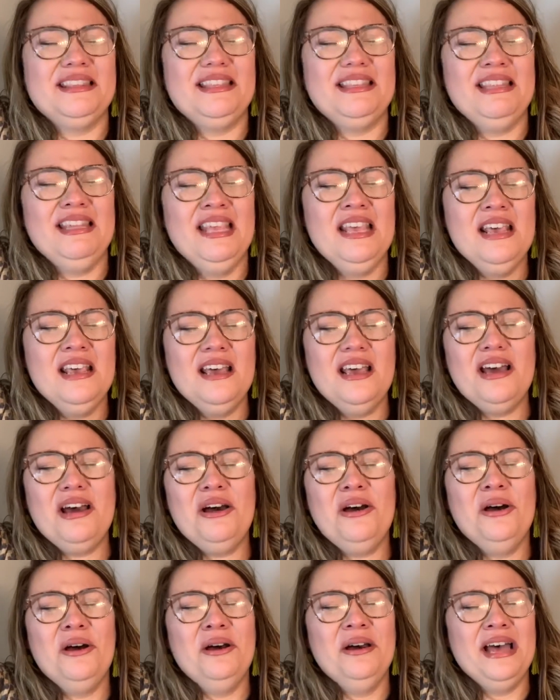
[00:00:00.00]

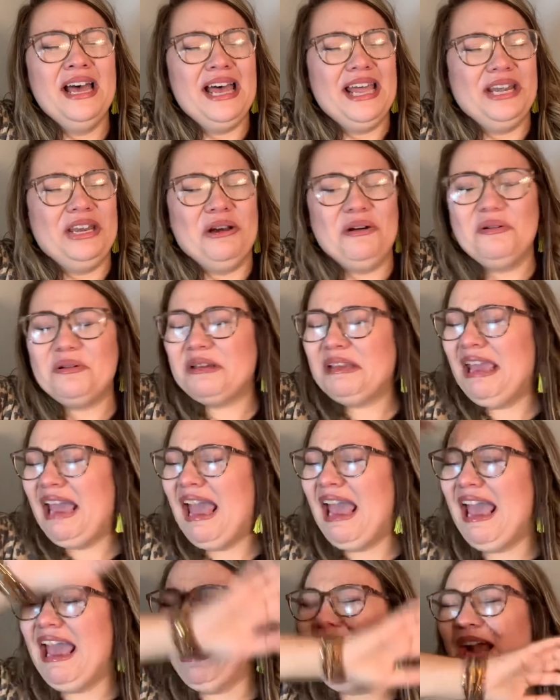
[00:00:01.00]
I don't
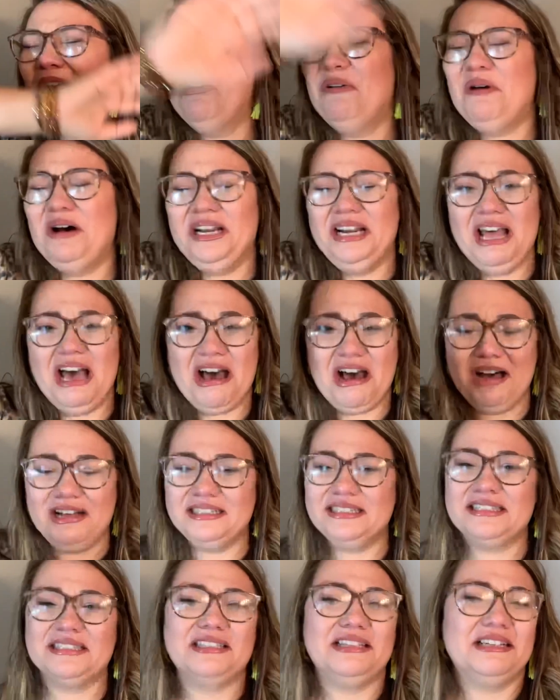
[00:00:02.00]
care what the
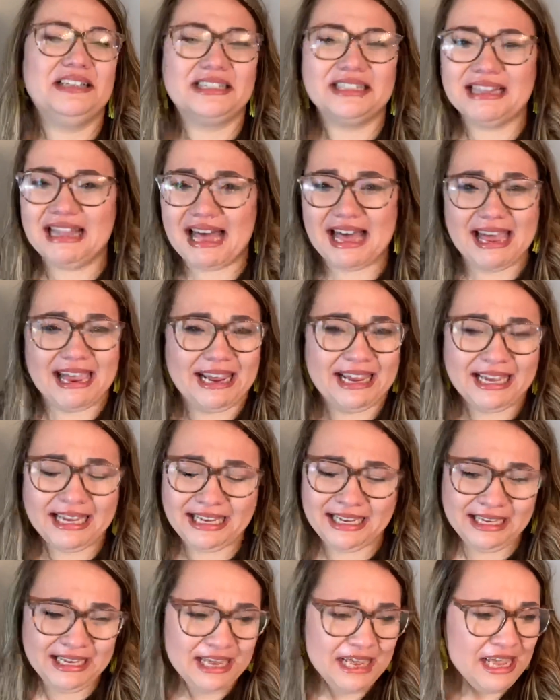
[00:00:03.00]
odds look
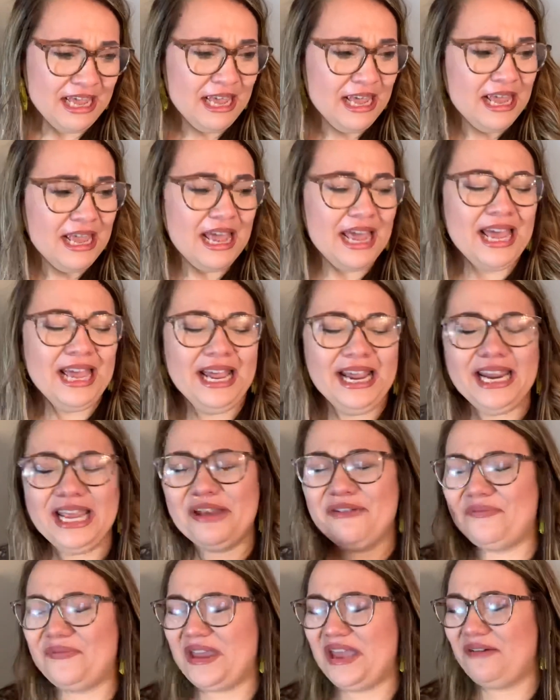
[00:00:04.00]
like.
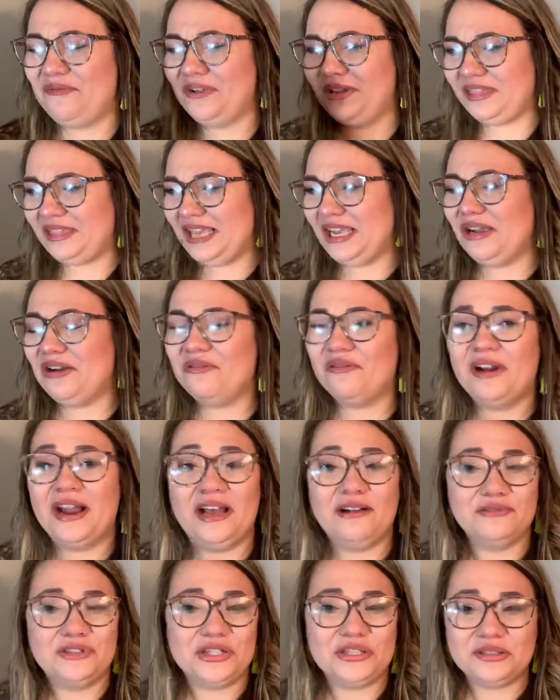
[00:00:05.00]
If everything
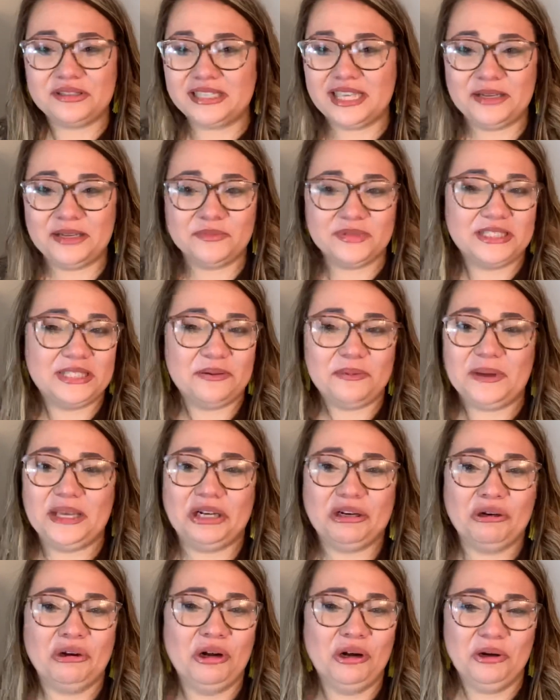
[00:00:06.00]
around you seems to be
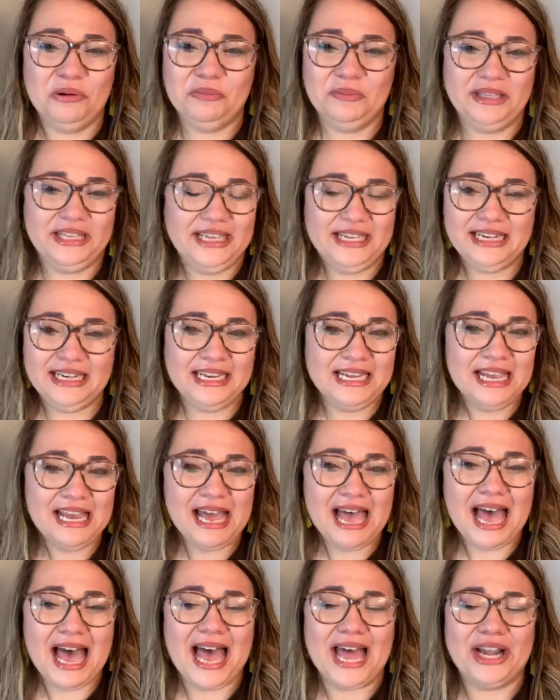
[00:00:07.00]
crumbling,
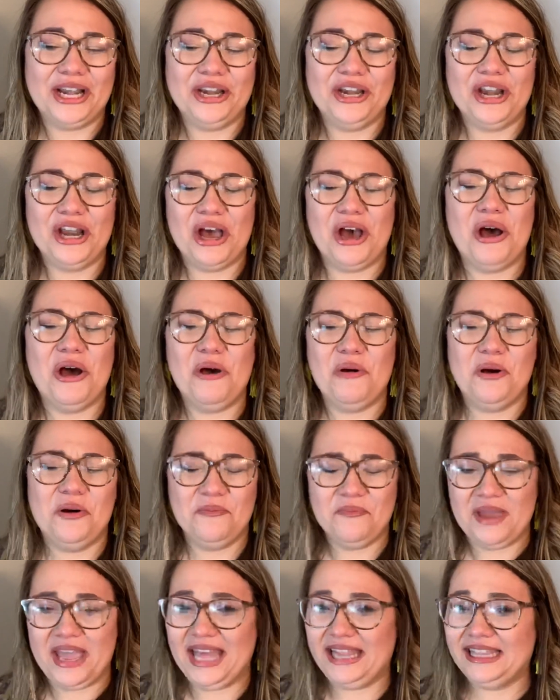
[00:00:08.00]
I know a
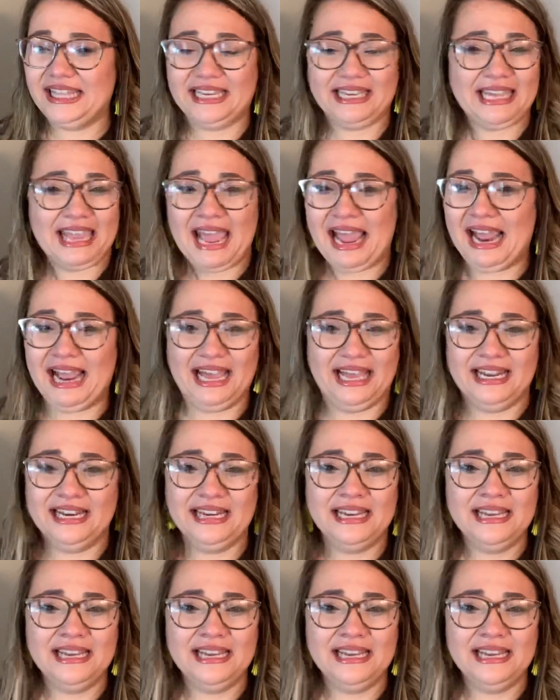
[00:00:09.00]
man that can.